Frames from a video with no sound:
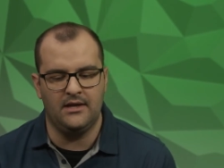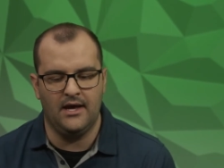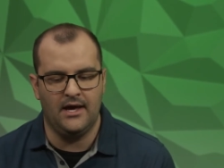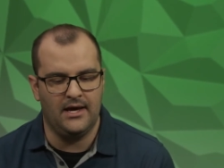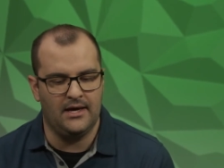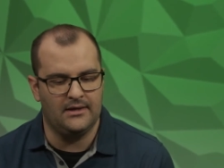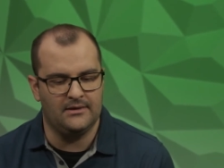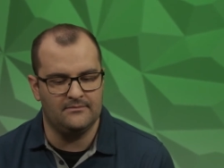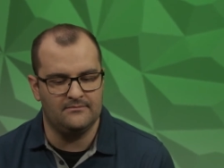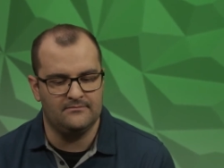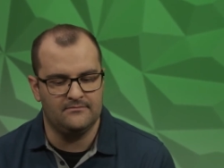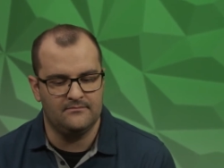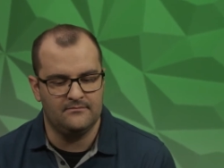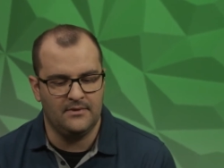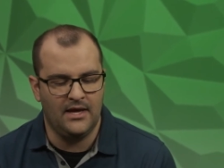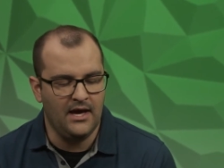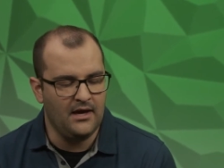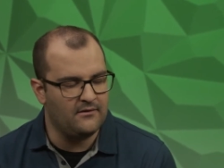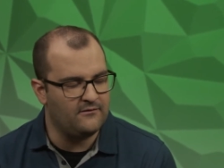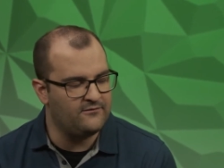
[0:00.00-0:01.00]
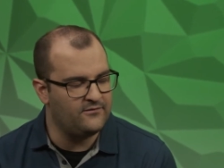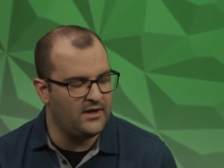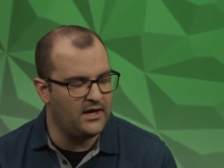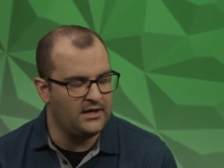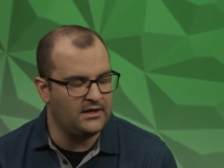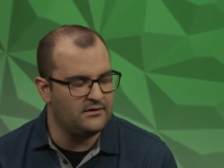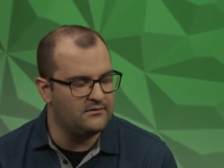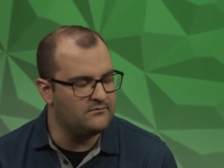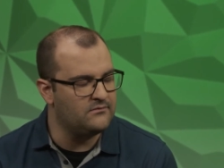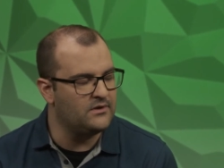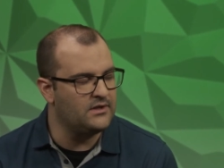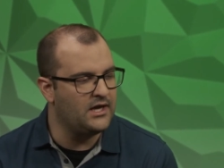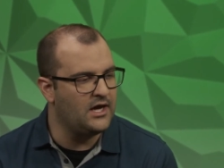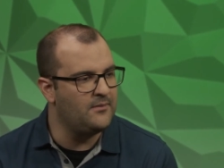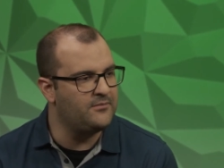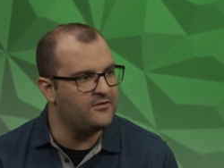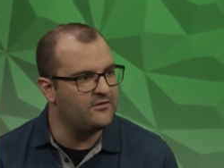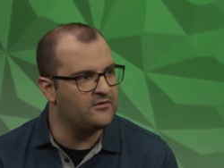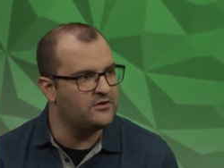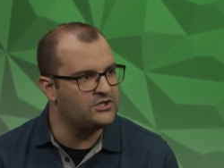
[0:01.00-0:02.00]
uh, yeah, flighting really
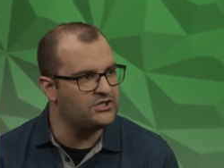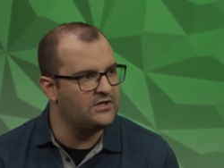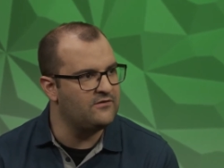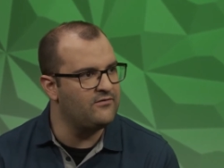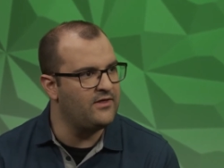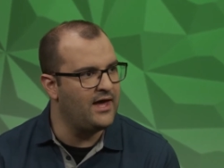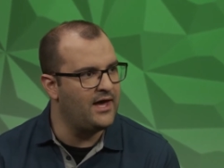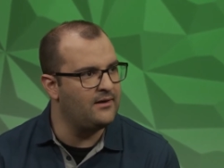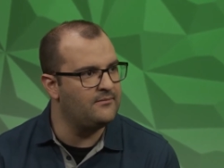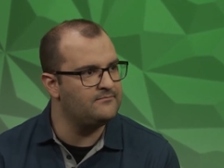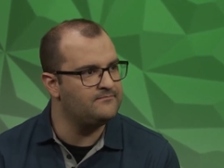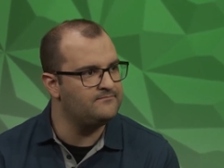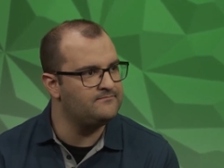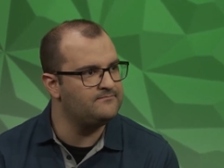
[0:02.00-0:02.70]
helps us achieve that.